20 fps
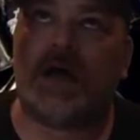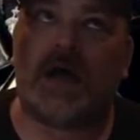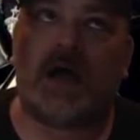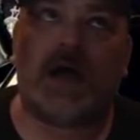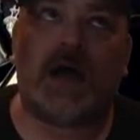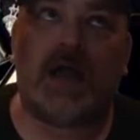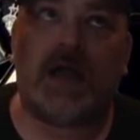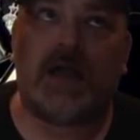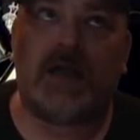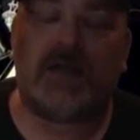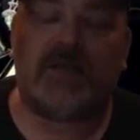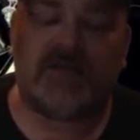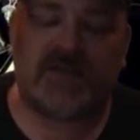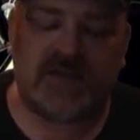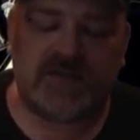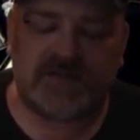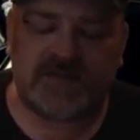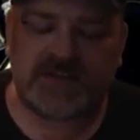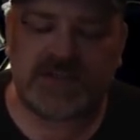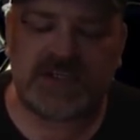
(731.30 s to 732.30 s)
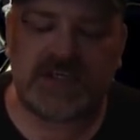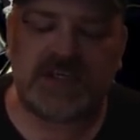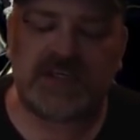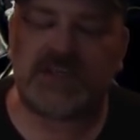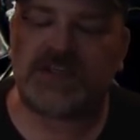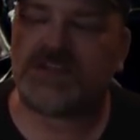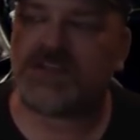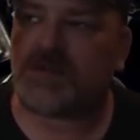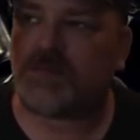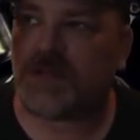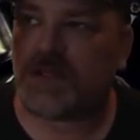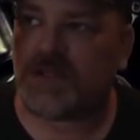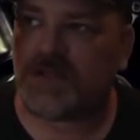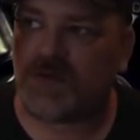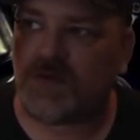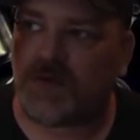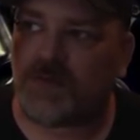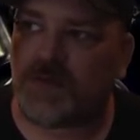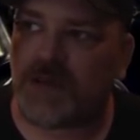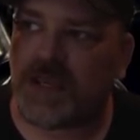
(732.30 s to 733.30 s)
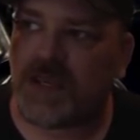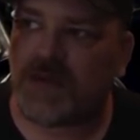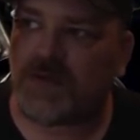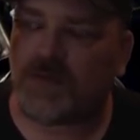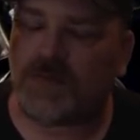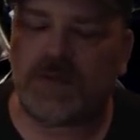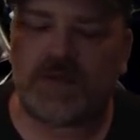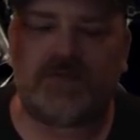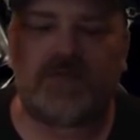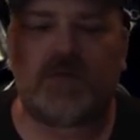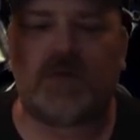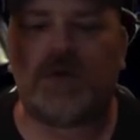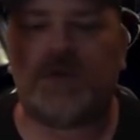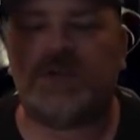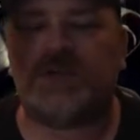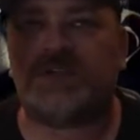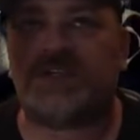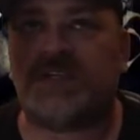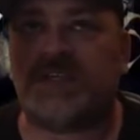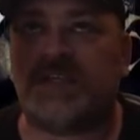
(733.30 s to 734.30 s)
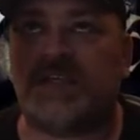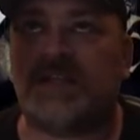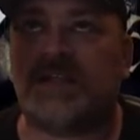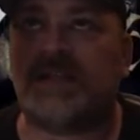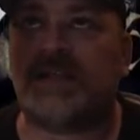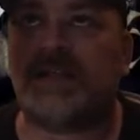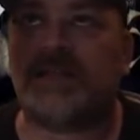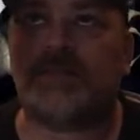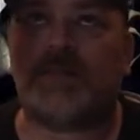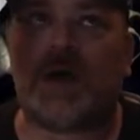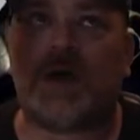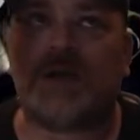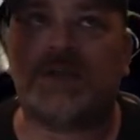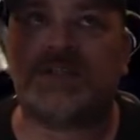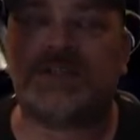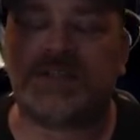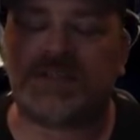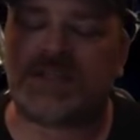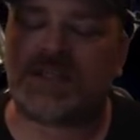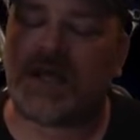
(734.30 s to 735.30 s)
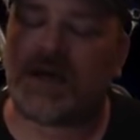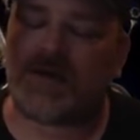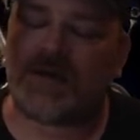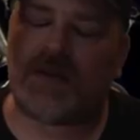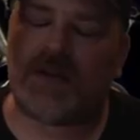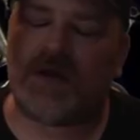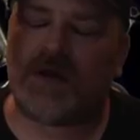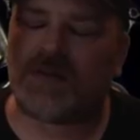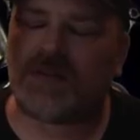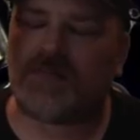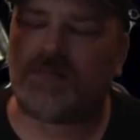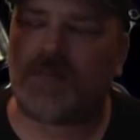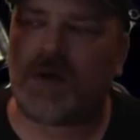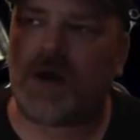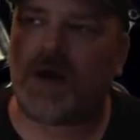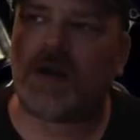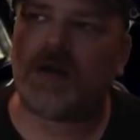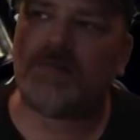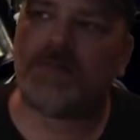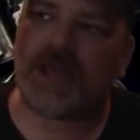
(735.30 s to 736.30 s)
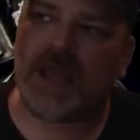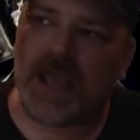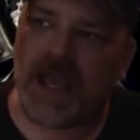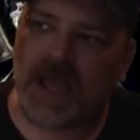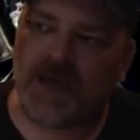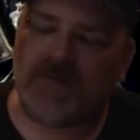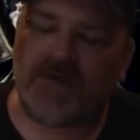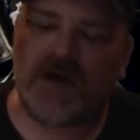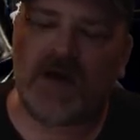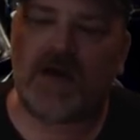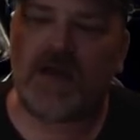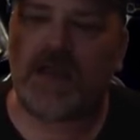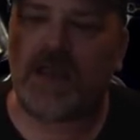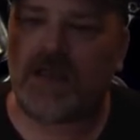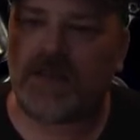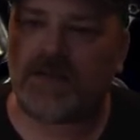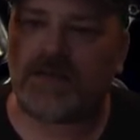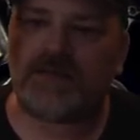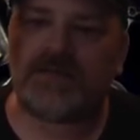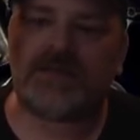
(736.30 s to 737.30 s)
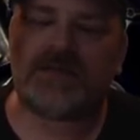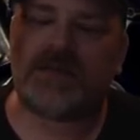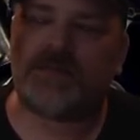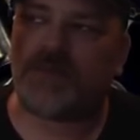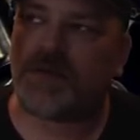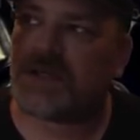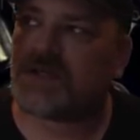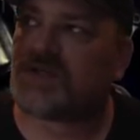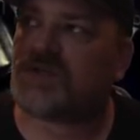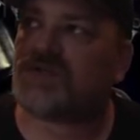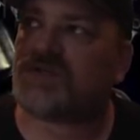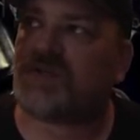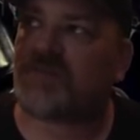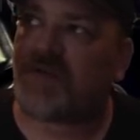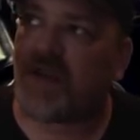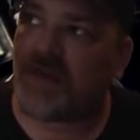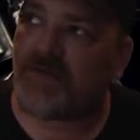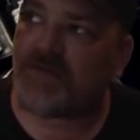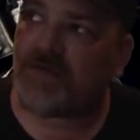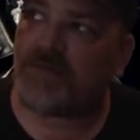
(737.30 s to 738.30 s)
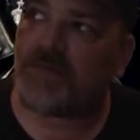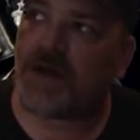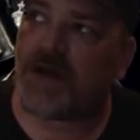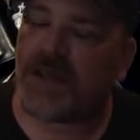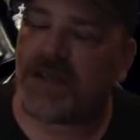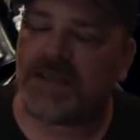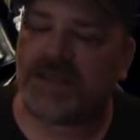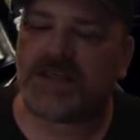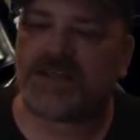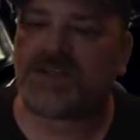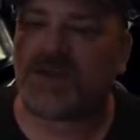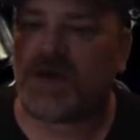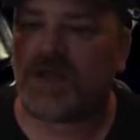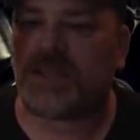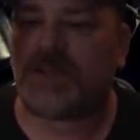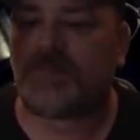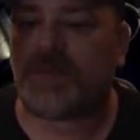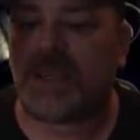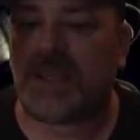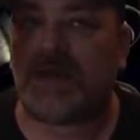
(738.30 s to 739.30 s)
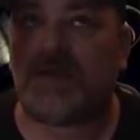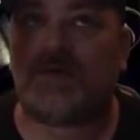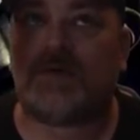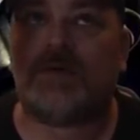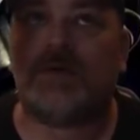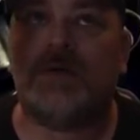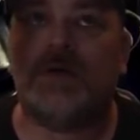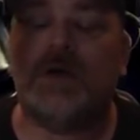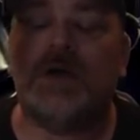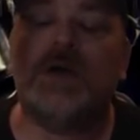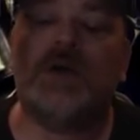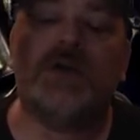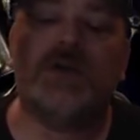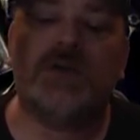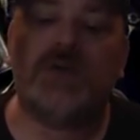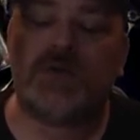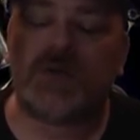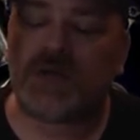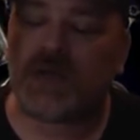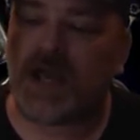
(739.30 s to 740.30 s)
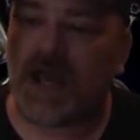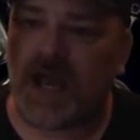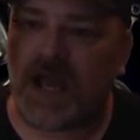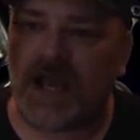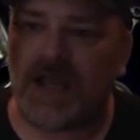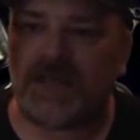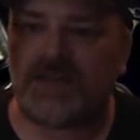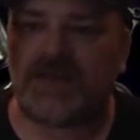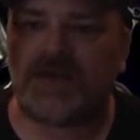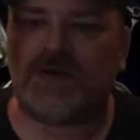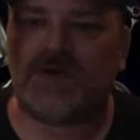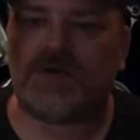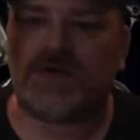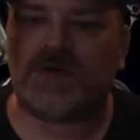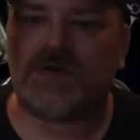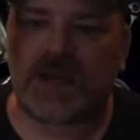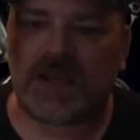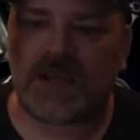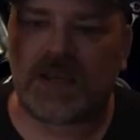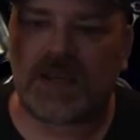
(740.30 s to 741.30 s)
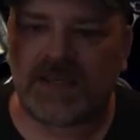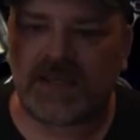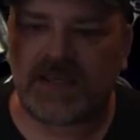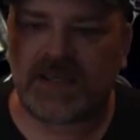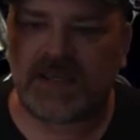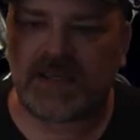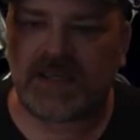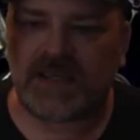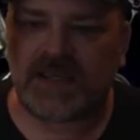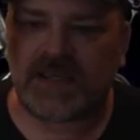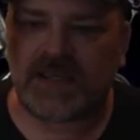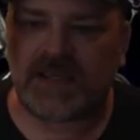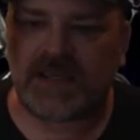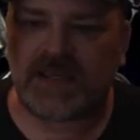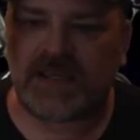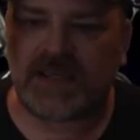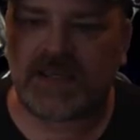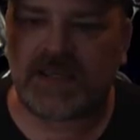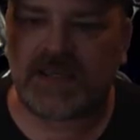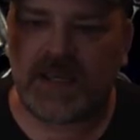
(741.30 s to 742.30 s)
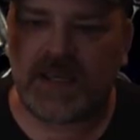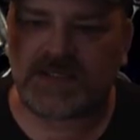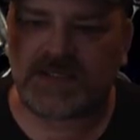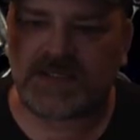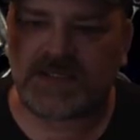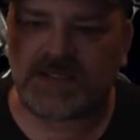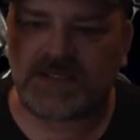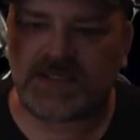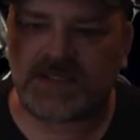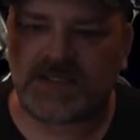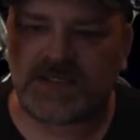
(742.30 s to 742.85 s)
if you've seen somebody do a panel before, you see the little boxes down along the bottom that have the pictures of everybody that's on the panel. You can hide those by clicking the yes here.